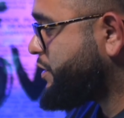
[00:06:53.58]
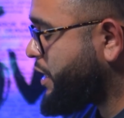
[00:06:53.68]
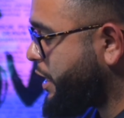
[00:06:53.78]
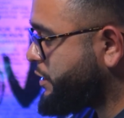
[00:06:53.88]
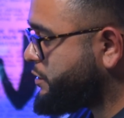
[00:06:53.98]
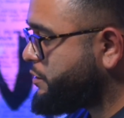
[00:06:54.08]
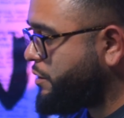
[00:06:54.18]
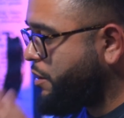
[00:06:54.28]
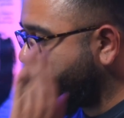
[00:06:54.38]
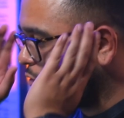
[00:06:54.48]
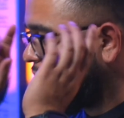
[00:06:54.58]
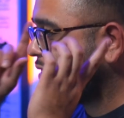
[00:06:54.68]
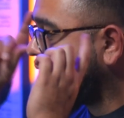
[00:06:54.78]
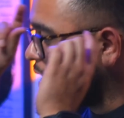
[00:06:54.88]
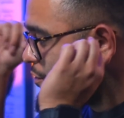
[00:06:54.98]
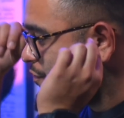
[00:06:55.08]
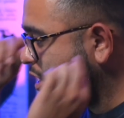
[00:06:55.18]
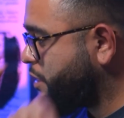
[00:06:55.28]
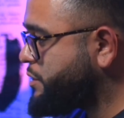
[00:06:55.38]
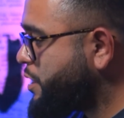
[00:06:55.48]
sides. Go for like tighter
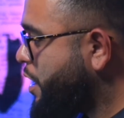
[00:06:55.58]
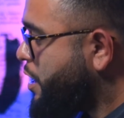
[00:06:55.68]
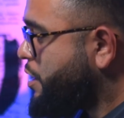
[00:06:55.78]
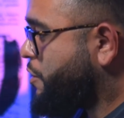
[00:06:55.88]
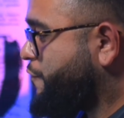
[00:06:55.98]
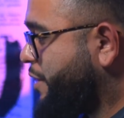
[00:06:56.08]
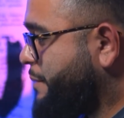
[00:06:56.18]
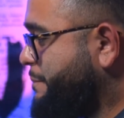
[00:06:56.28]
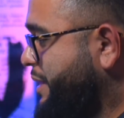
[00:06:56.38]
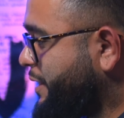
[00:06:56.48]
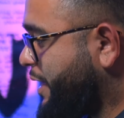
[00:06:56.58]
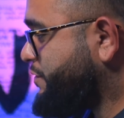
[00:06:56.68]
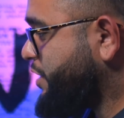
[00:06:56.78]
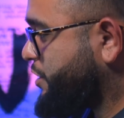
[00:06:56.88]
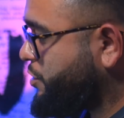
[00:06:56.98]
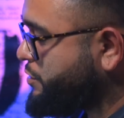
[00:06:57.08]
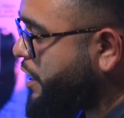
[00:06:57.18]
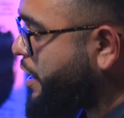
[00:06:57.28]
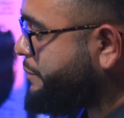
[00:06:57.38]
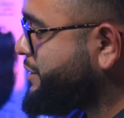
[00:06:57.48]
fades. Go for like a mid length texture on
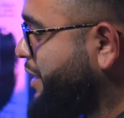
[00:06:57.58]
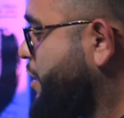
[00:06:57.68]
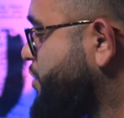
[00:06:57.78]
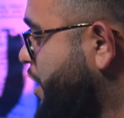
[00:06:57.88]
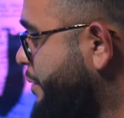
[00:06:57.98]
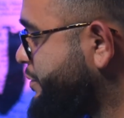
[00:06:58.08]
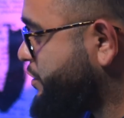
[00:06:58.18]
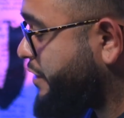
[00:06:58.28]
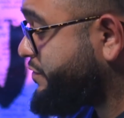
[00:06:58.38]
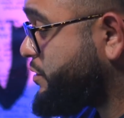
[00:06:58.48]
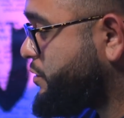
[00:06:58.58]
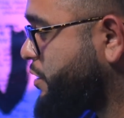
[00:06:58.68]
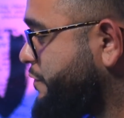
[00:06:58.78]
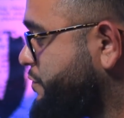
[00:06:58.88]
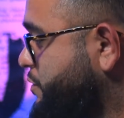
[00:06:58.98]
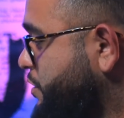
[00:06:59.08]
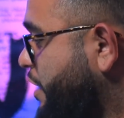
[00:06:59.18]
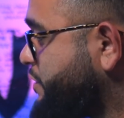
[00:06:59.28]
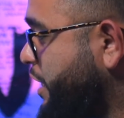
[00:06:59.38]
tops, layer tops, soft